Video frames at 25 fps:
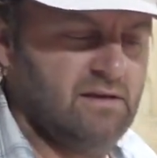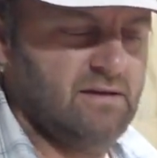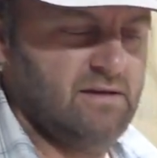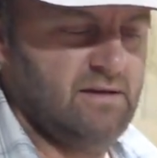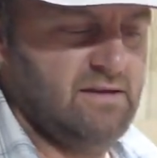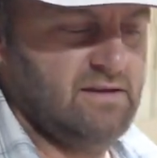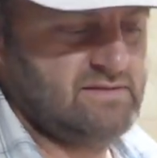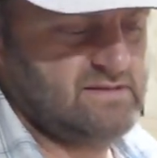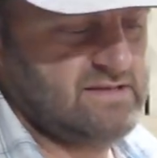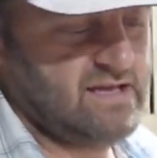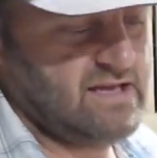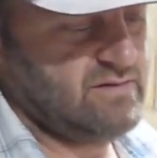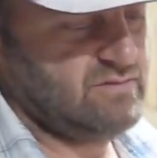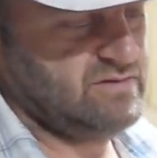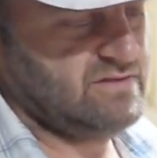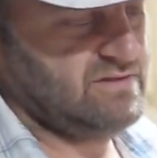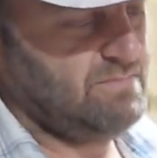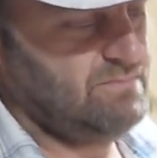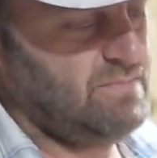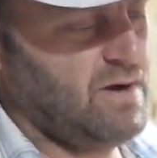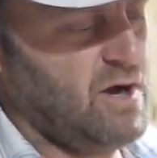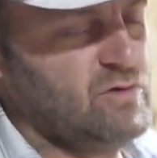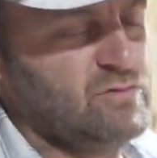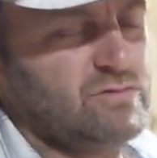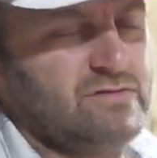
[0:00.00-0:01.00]
it said it was a
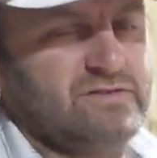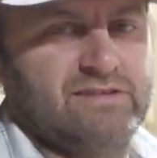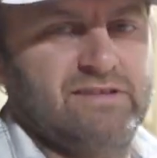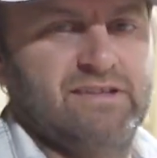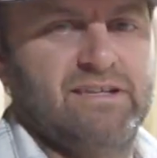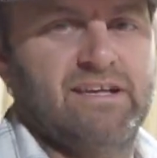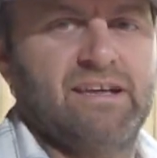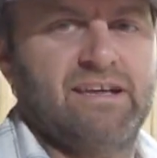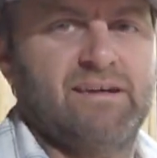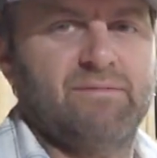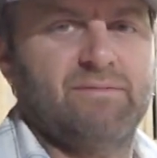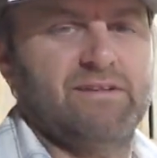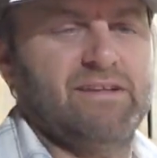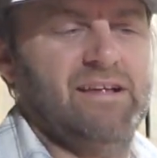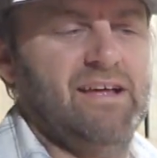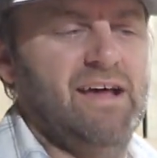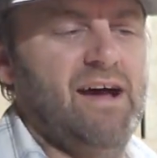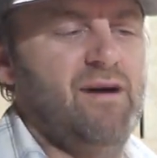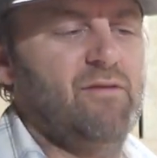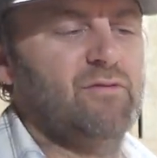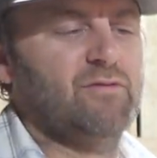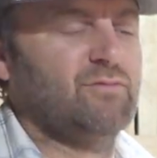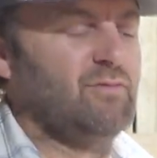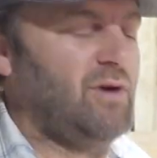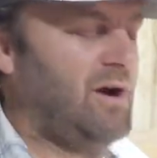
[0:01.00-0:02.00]
boat slick, but
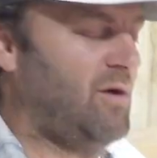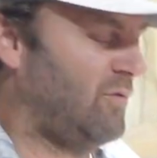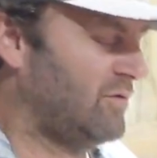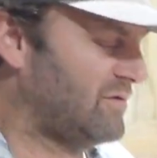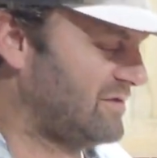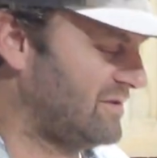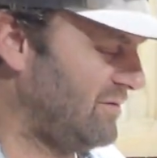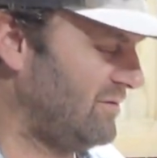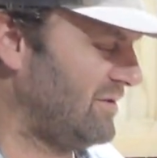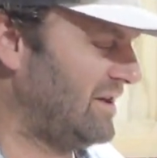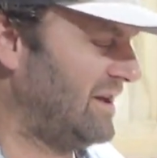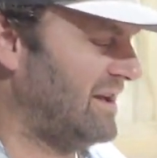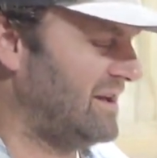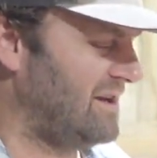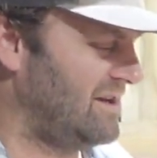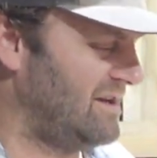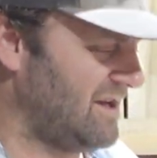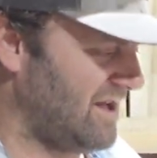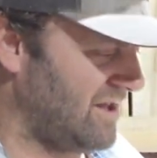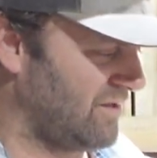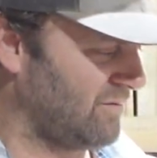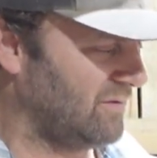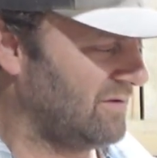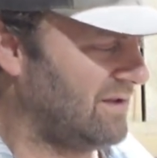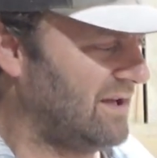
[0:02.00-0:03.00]
I was going to get
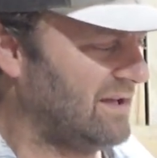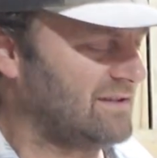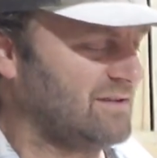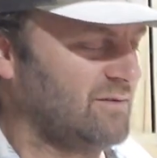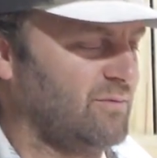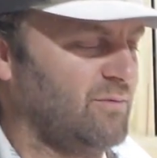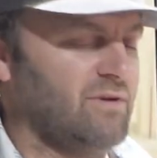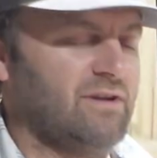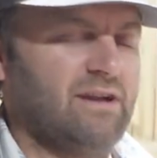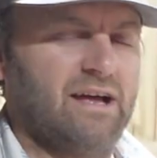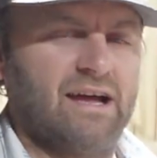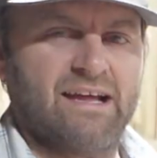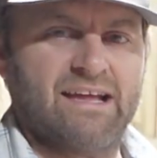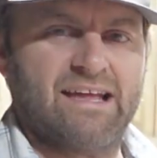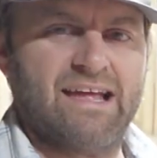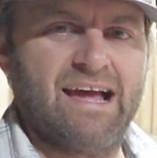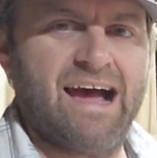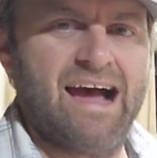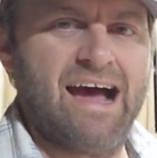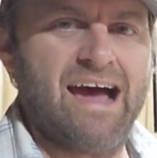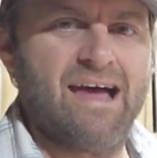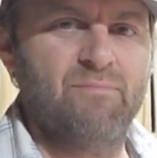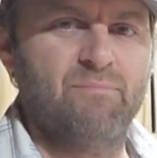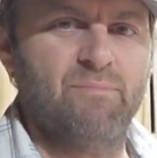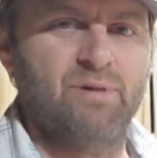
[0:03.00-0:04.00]
another one like the one I
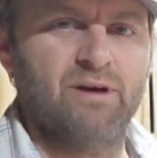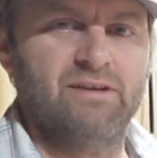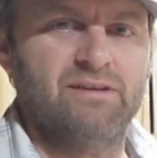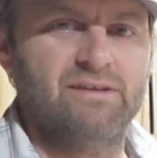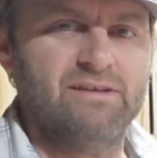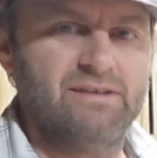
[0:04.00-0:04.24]
got, but